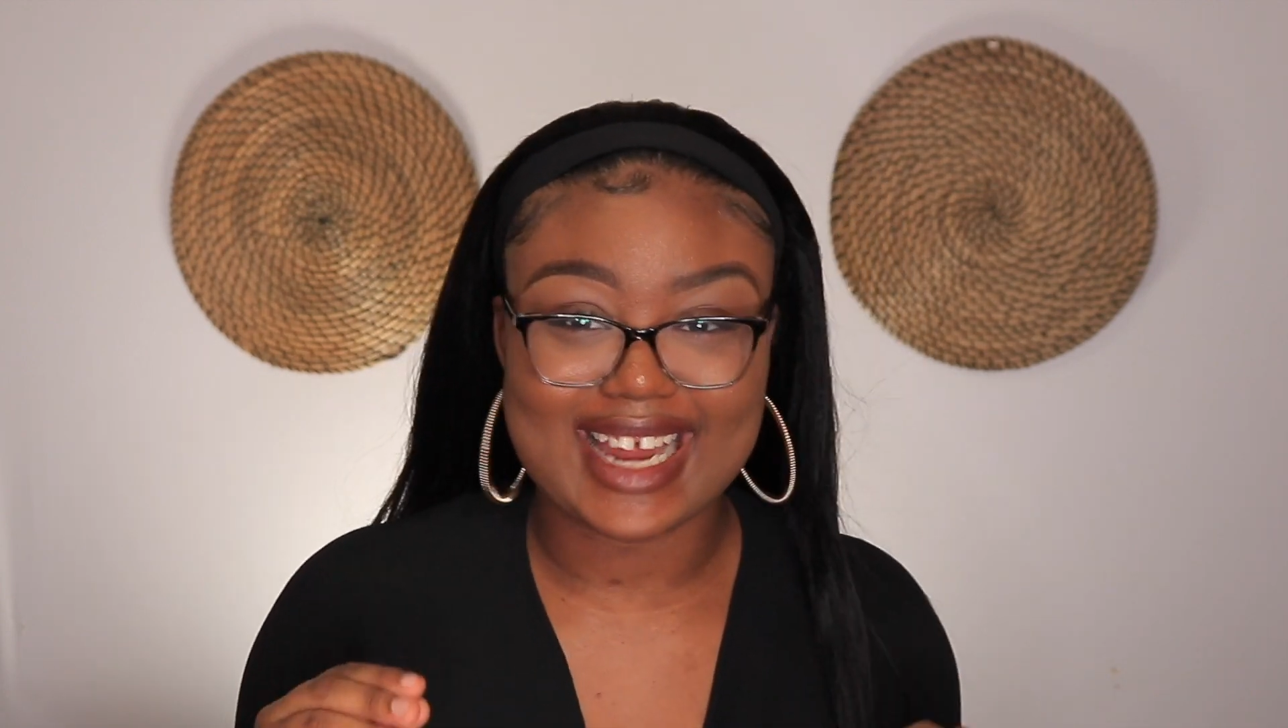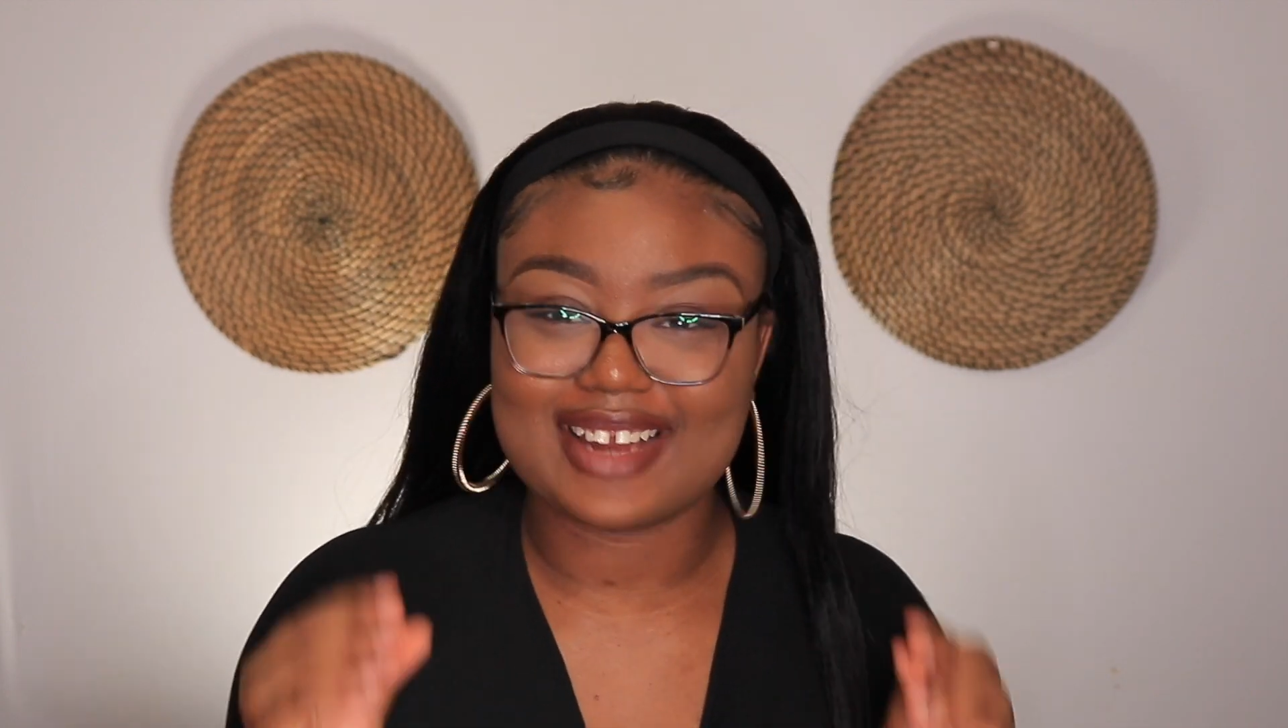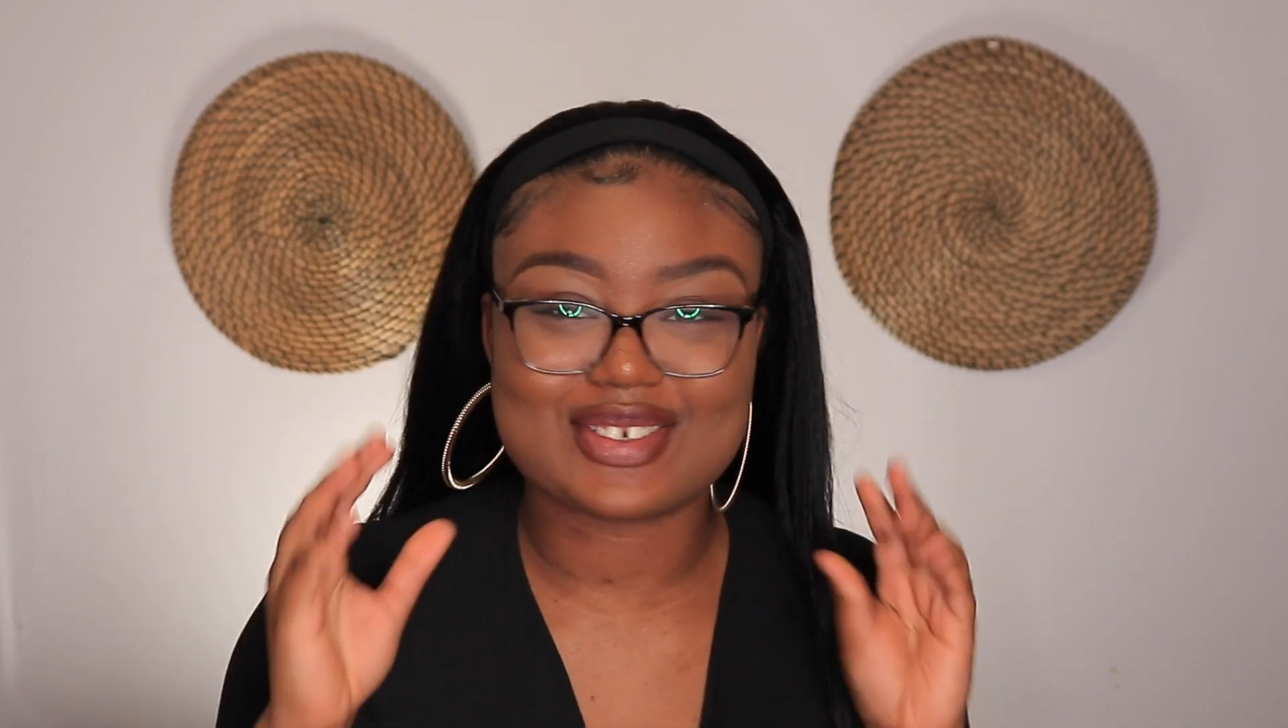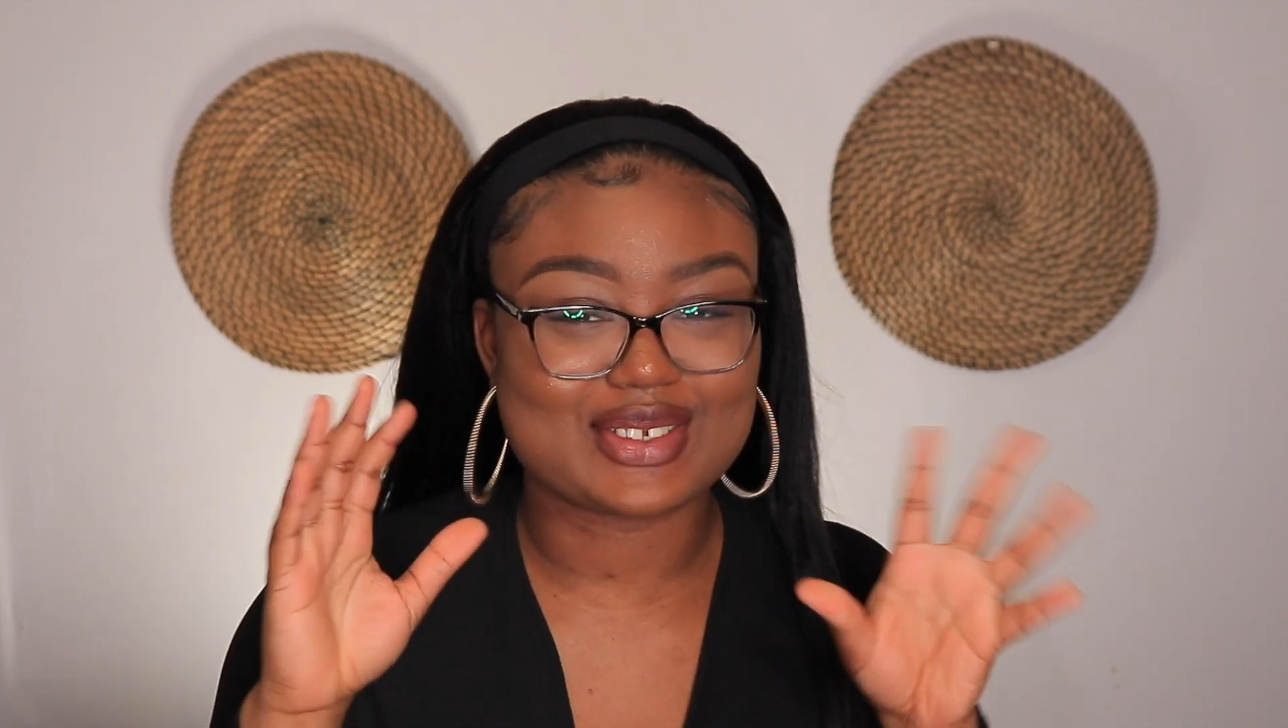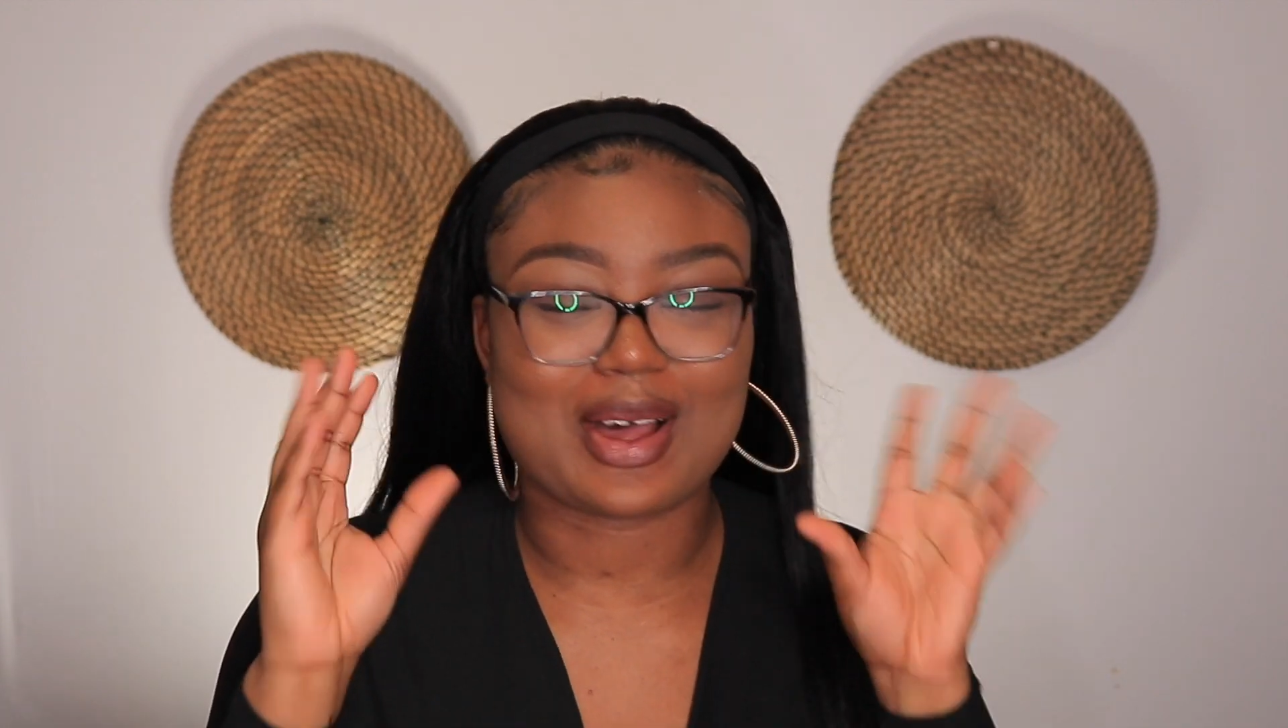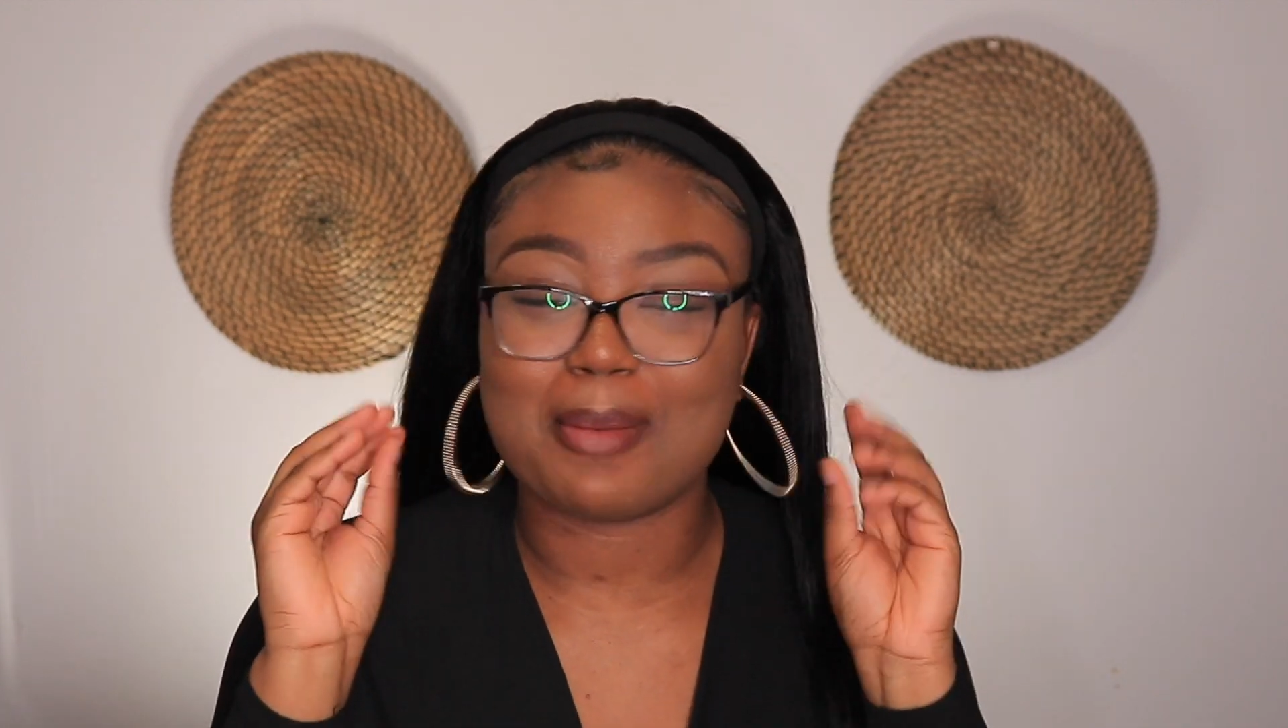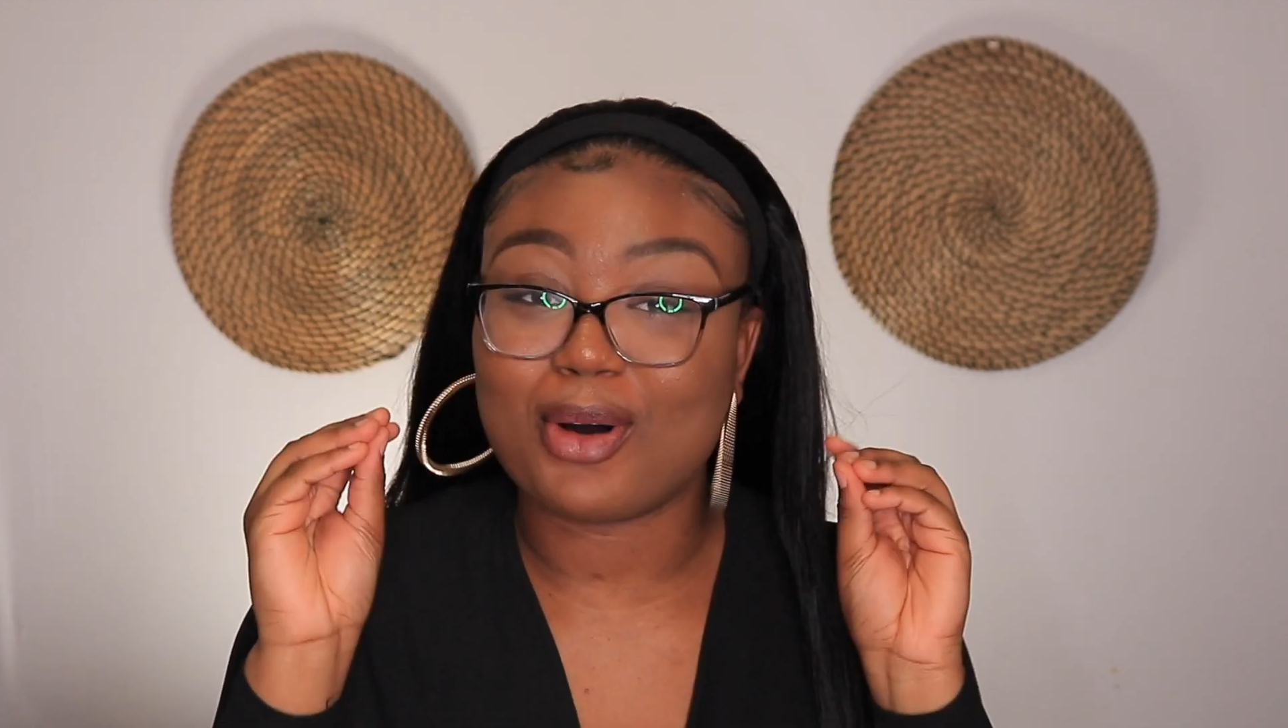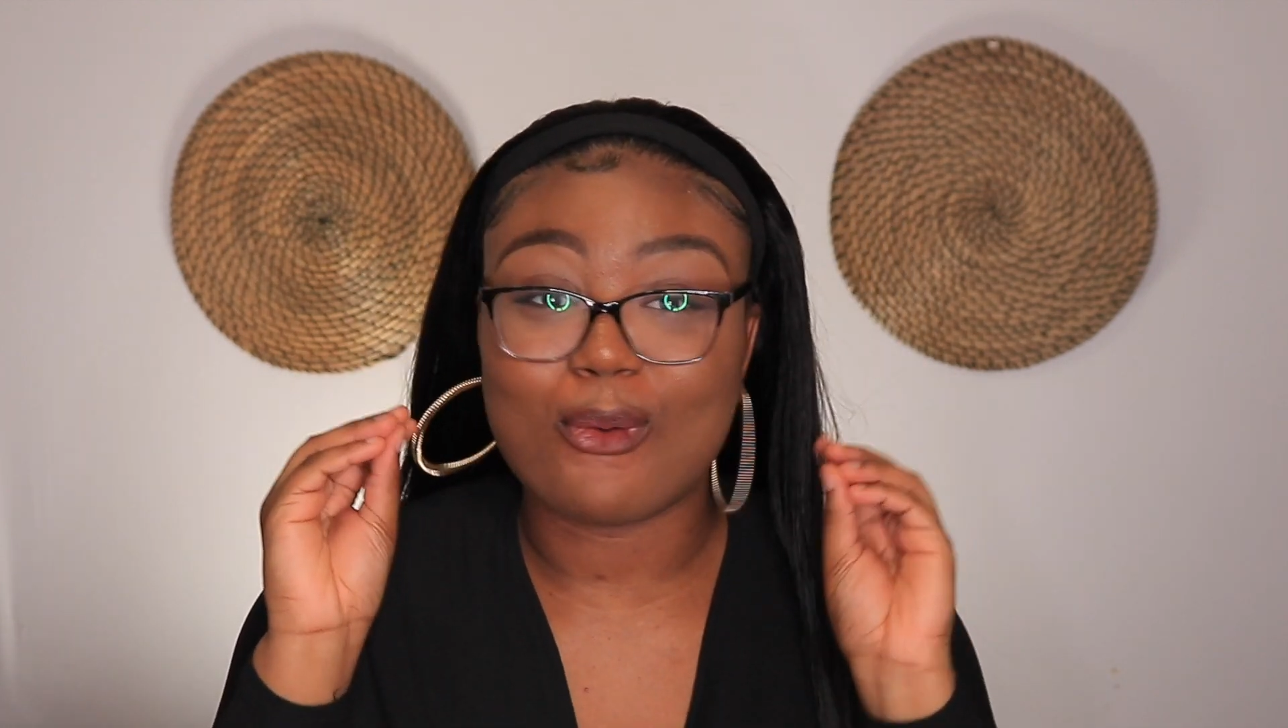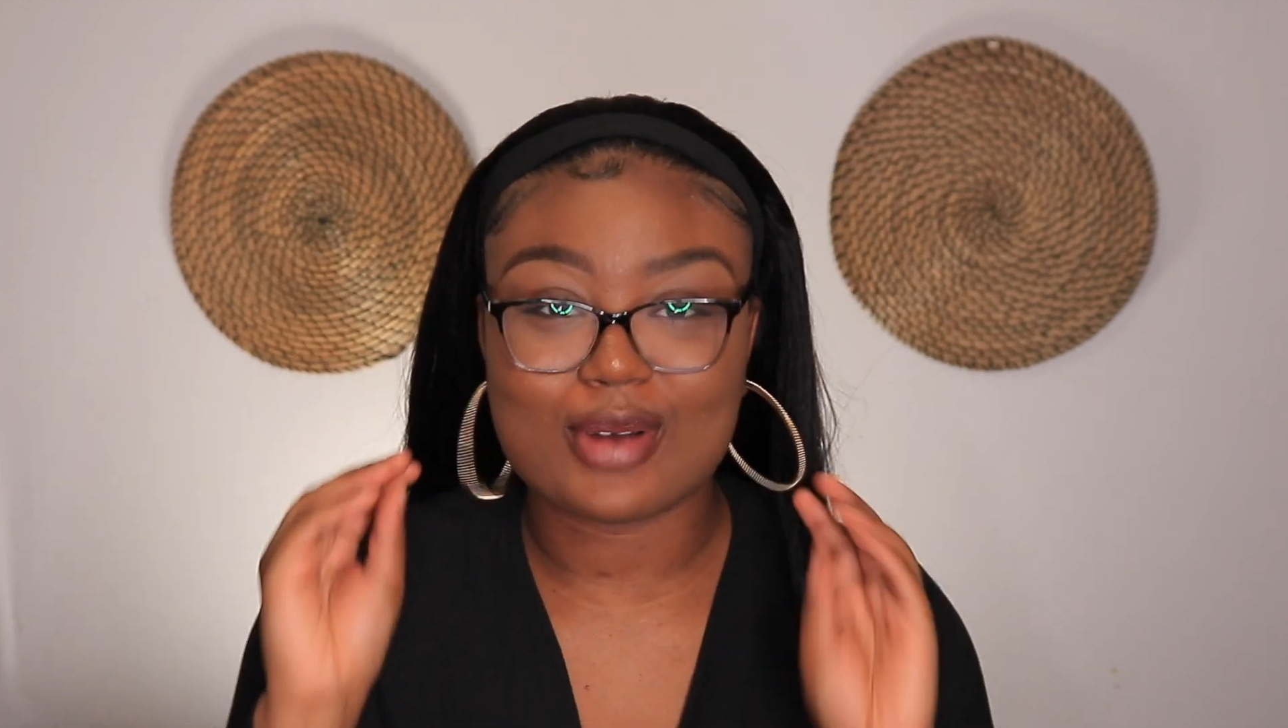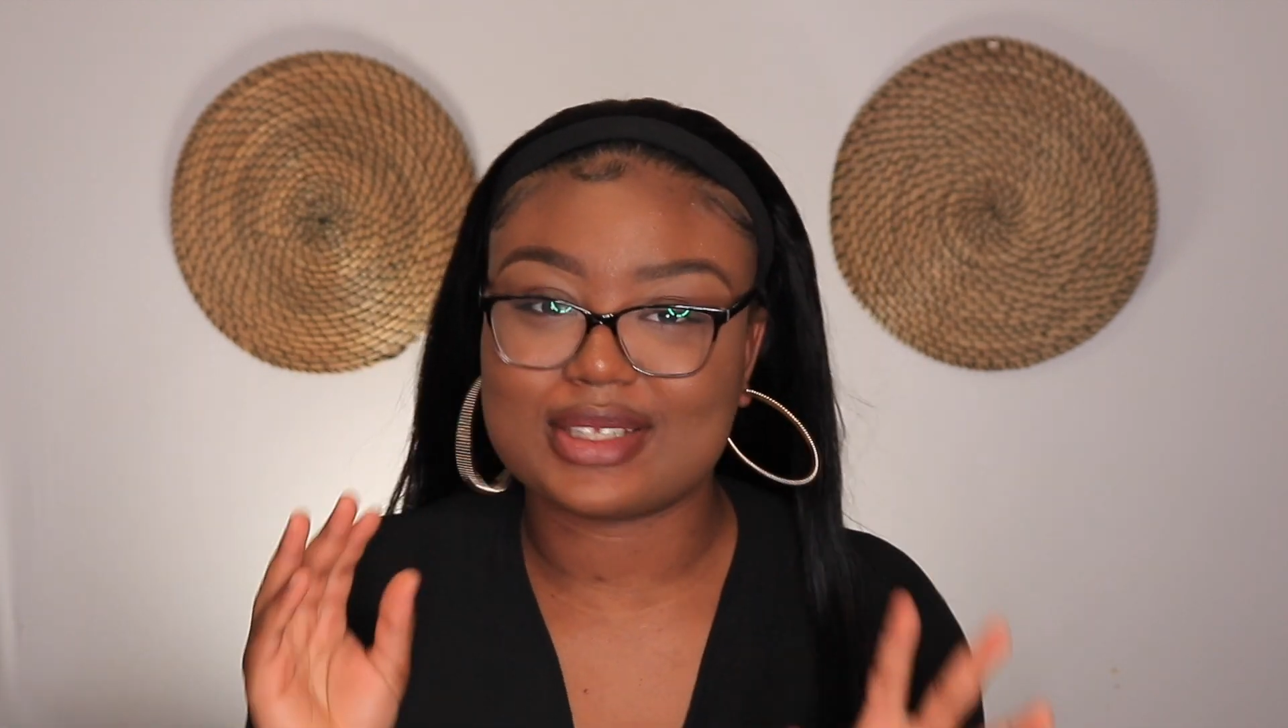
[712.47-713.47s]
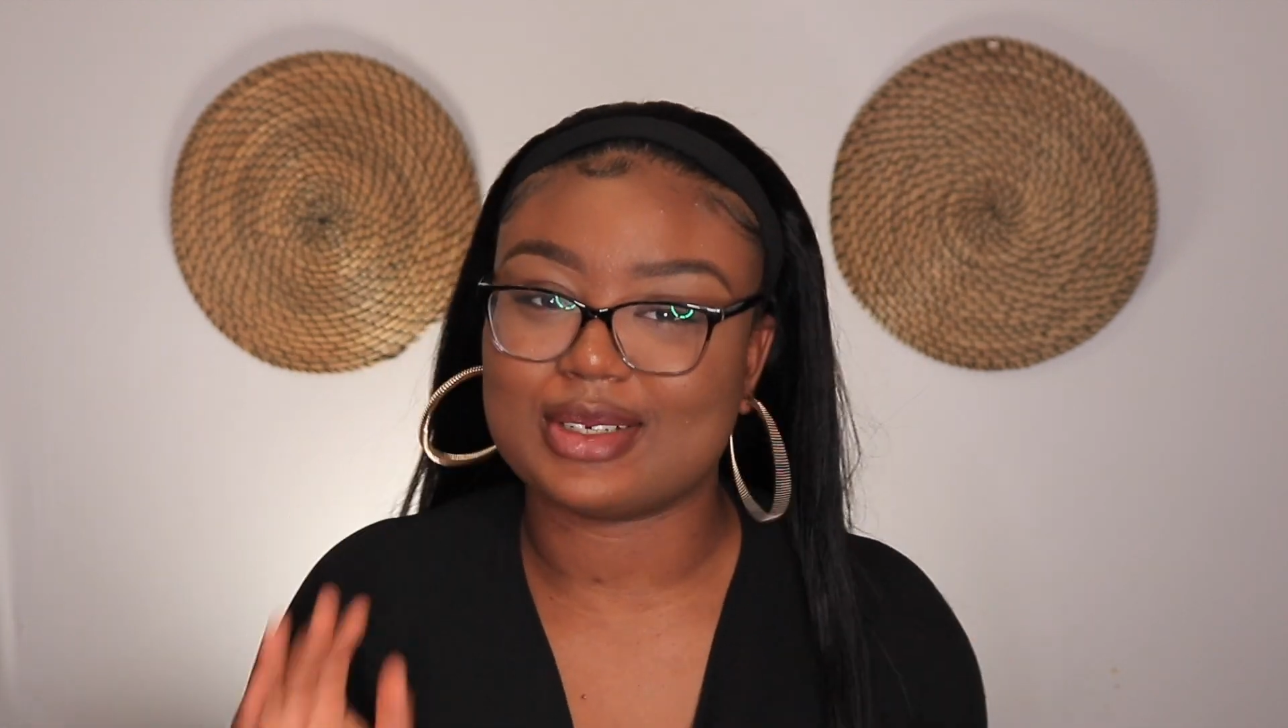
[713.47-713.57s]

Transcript: I'm always